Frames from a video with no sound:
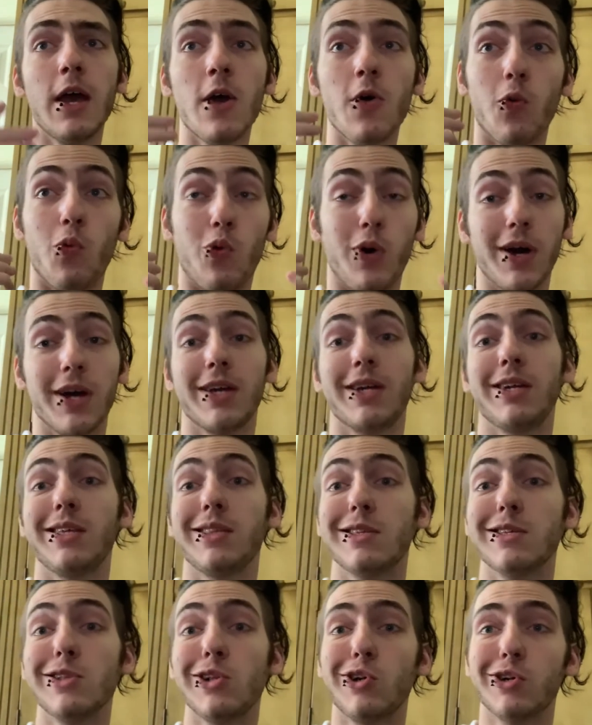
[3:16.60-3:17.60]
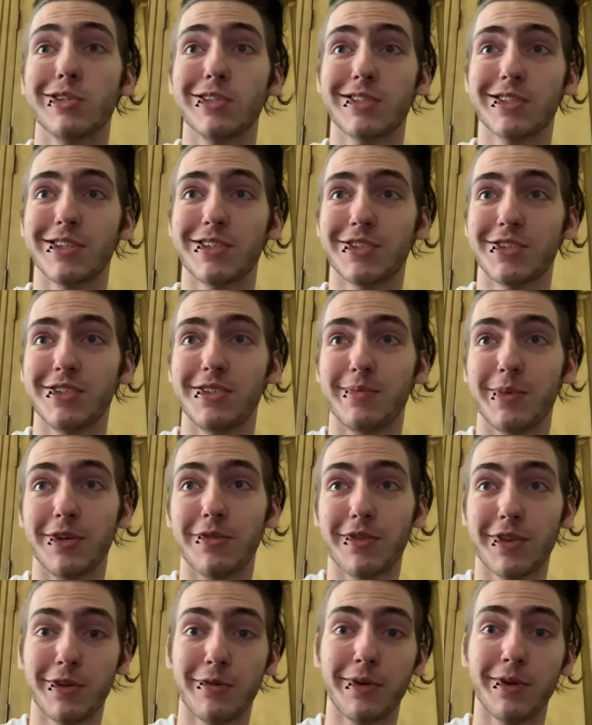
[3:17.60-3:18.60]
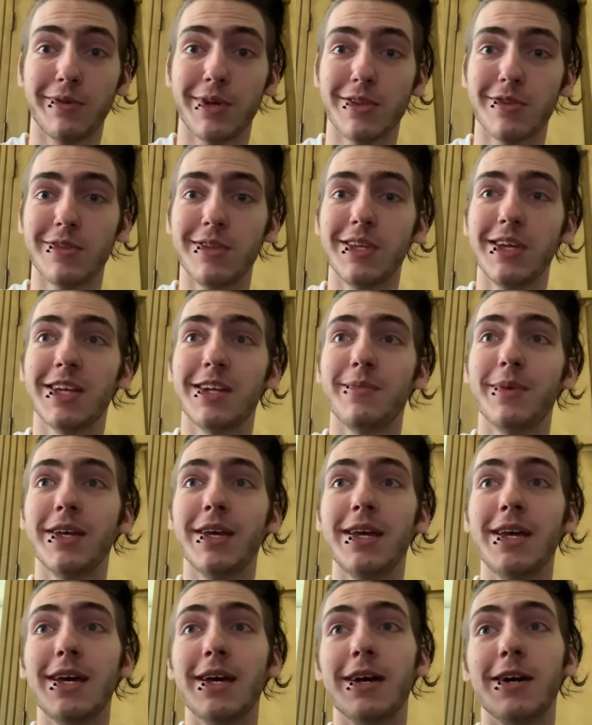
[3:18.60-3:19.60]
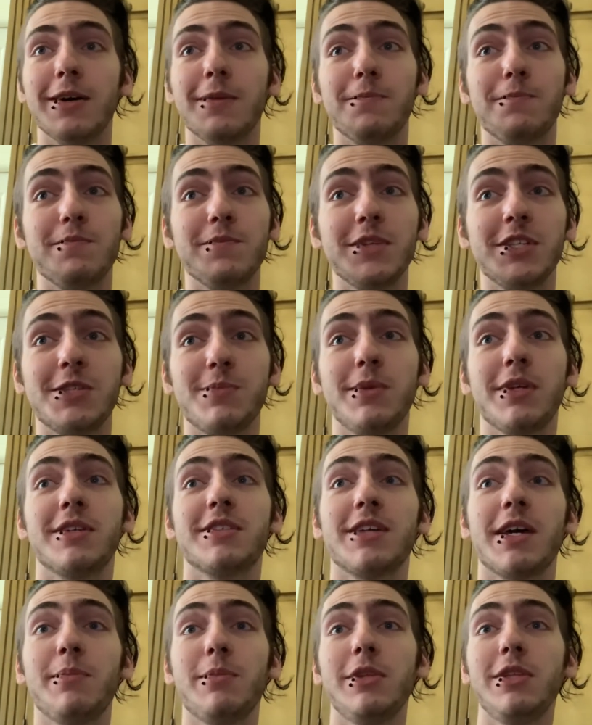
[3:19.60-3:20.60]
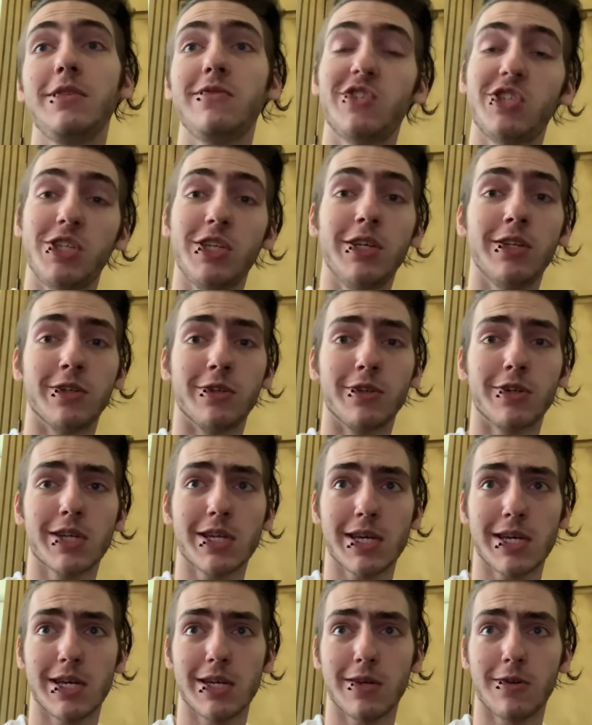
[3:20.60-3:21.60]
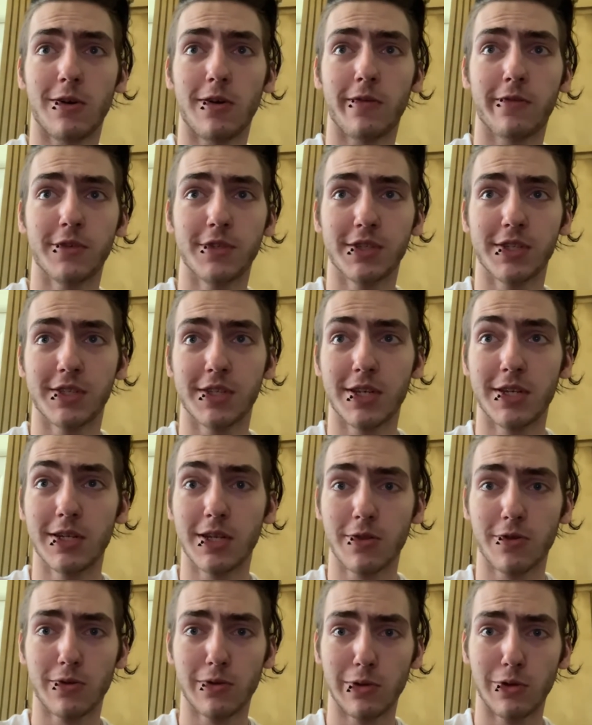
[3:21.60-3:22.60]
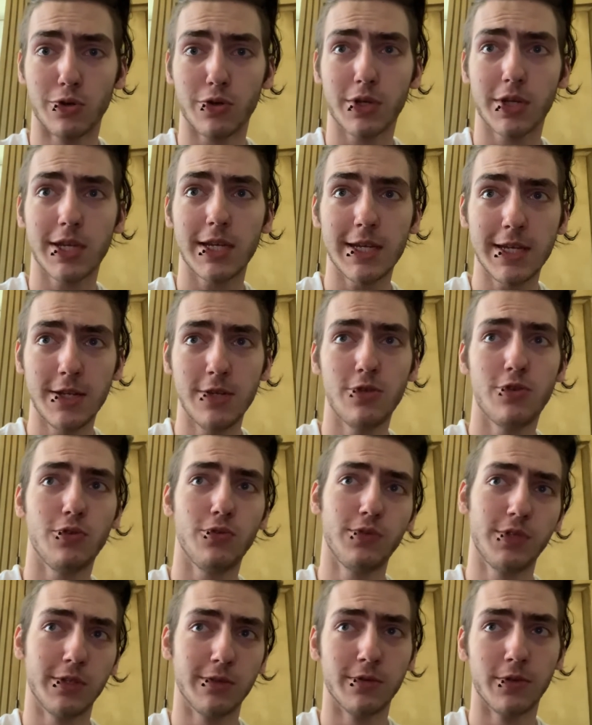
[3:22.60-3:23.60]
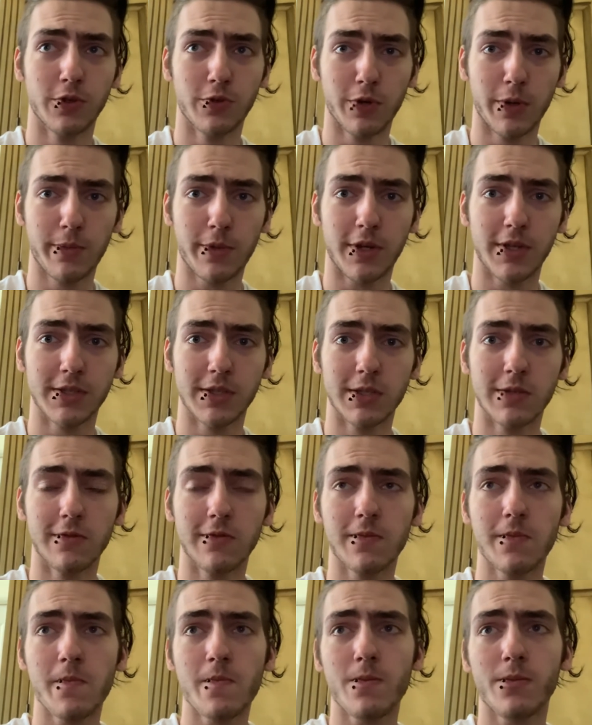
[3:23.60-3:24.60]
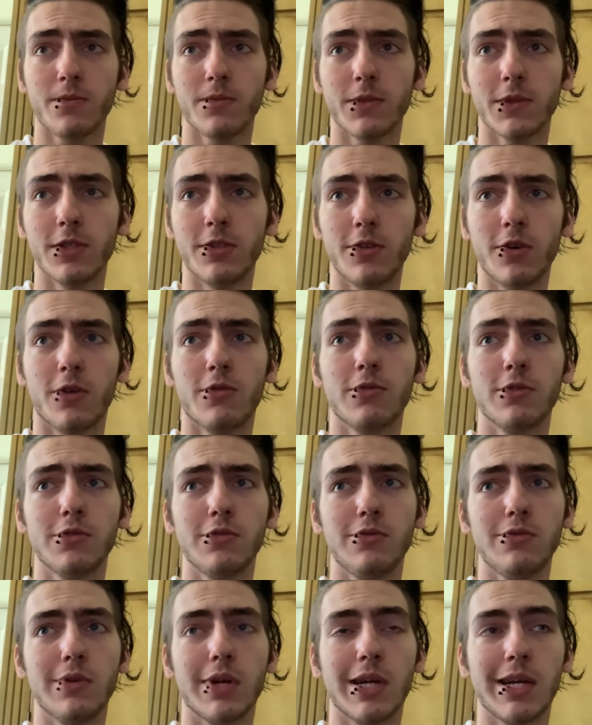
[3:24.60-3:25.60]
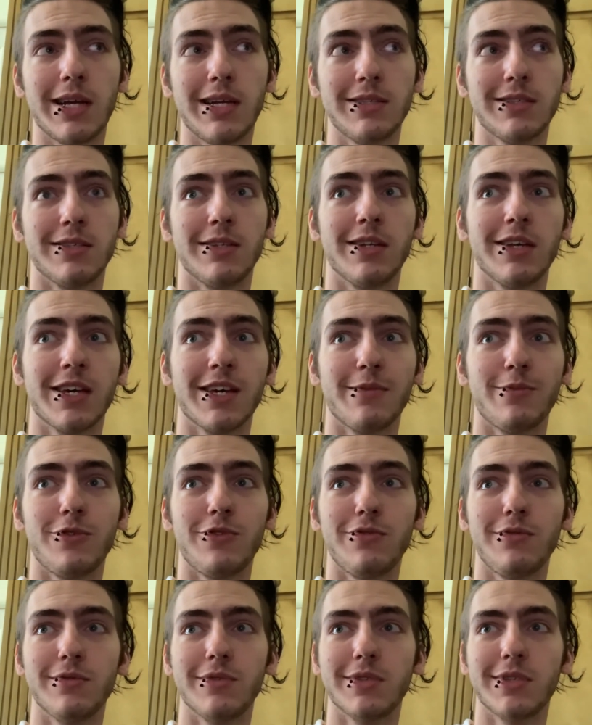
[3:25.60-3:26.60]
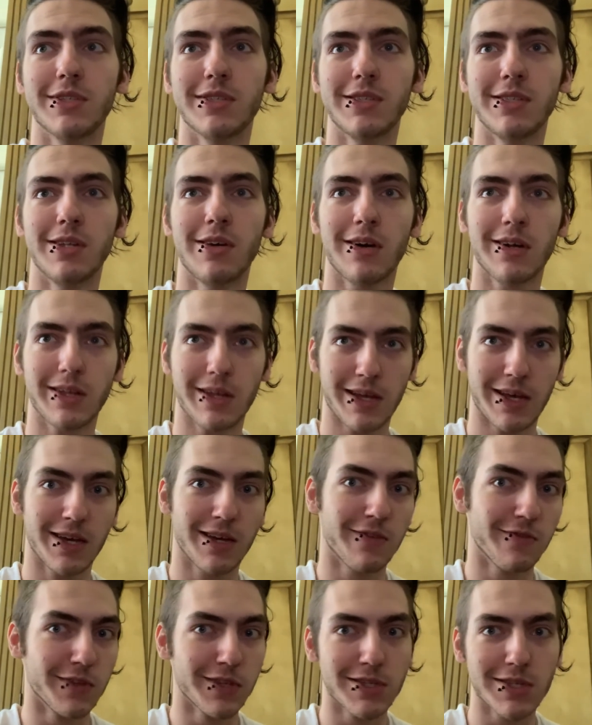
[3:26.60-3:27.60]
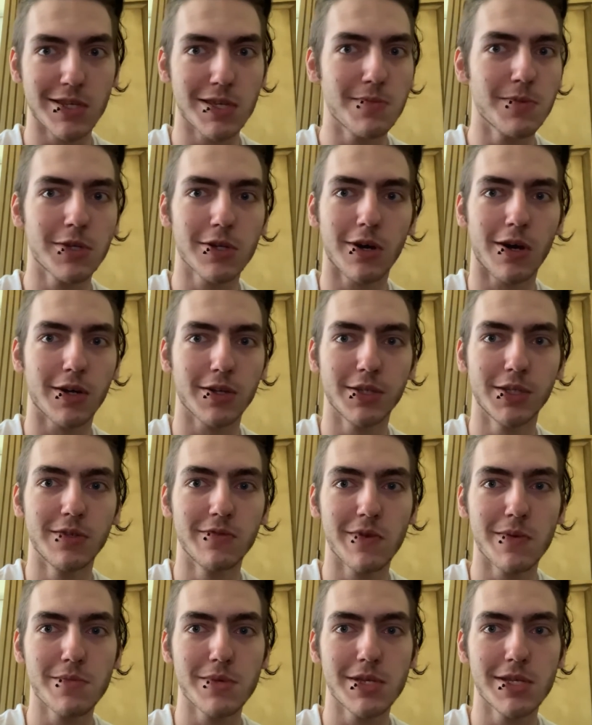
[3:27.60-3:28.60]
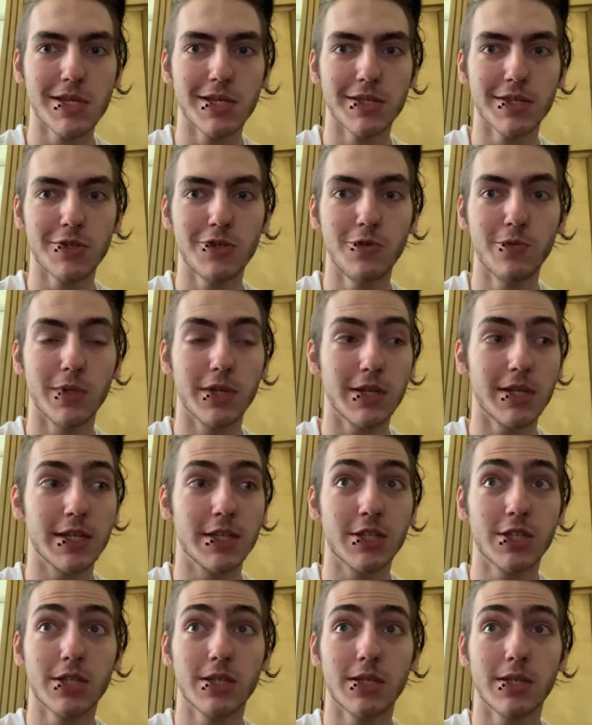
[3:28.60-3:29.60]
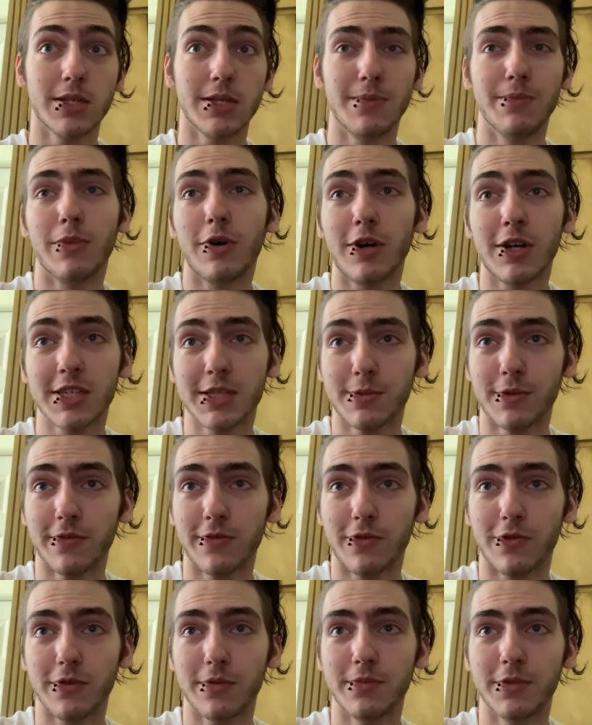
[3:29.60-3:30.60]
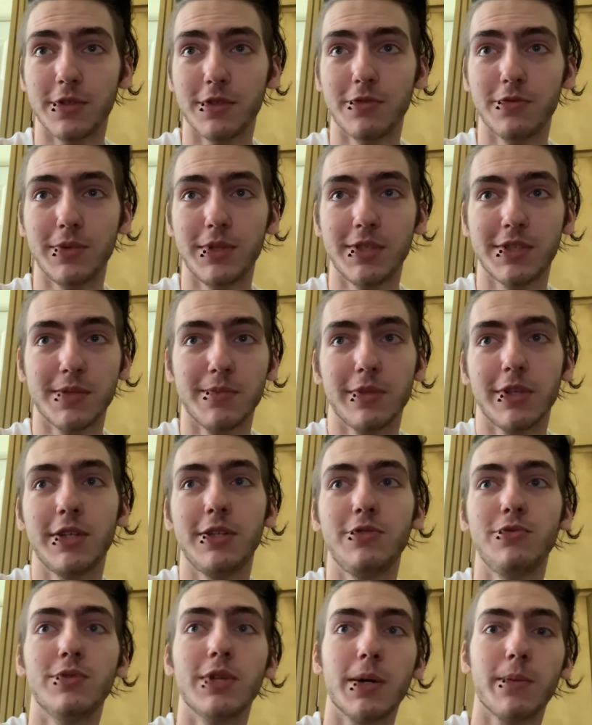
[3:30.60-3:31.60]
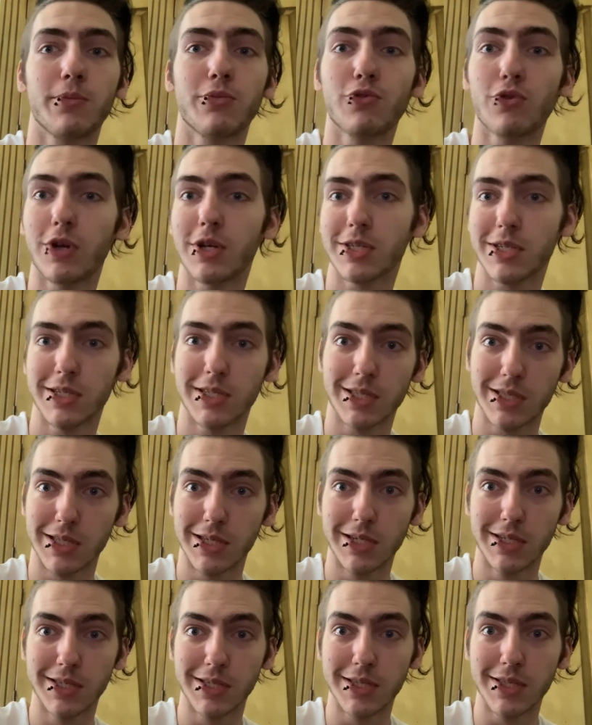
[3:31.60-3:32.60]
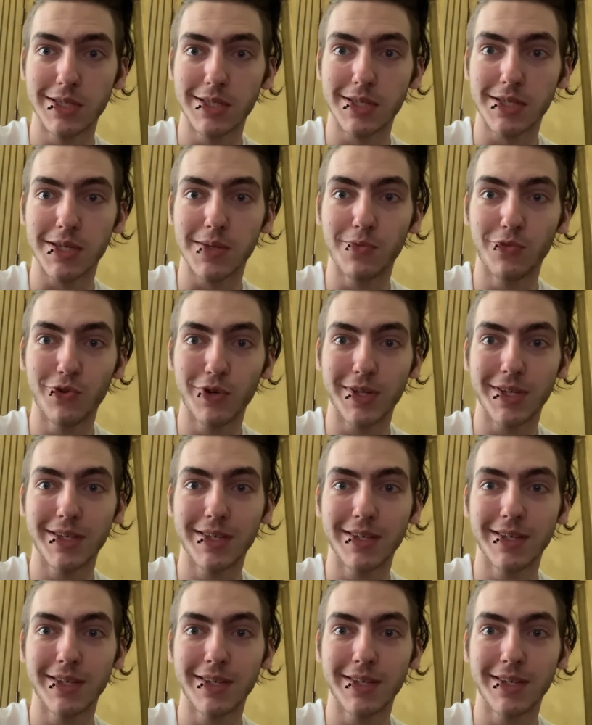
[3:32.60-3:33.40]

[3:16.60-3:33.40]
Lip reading: Why the long discussion about theory rather than the anime? It's because I believe she and her cat offers us another look into 0 degree positive. Daru, as an animal, does not have the same cognitive empathy as a human. It's impossible for him to. We simply do not process things in the same way.